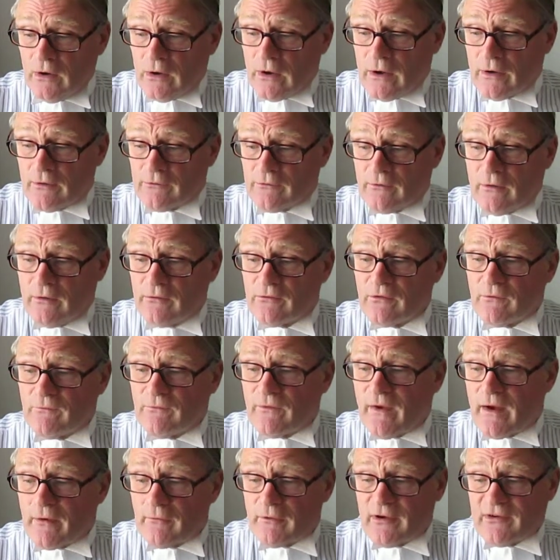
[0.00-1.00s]
and the
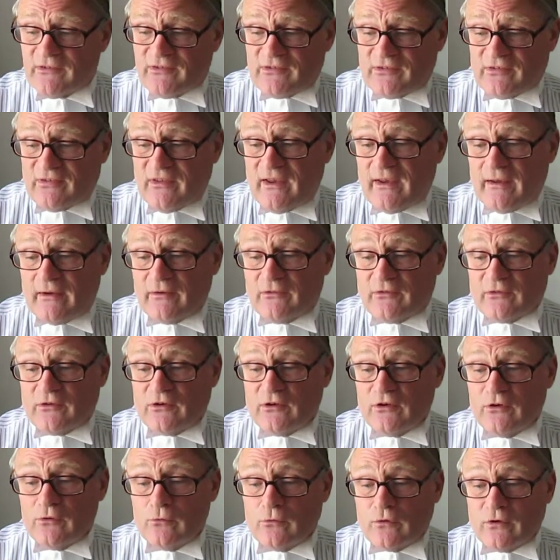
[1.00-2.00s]
various things that
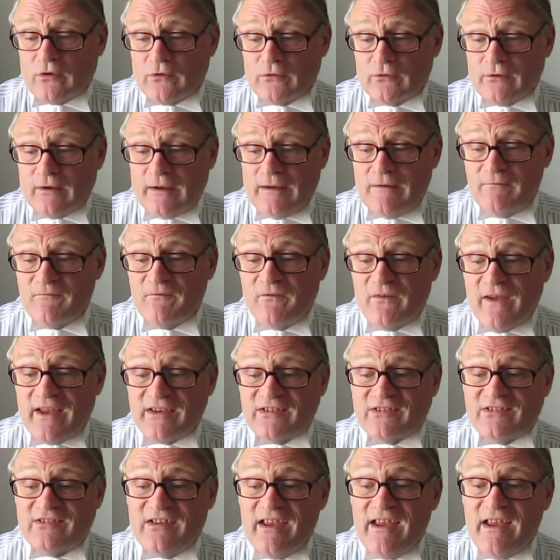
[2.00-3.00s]
you can
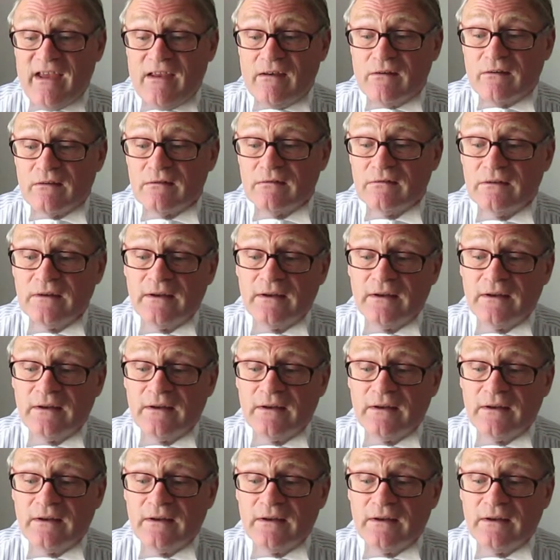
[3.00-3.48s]
invest in.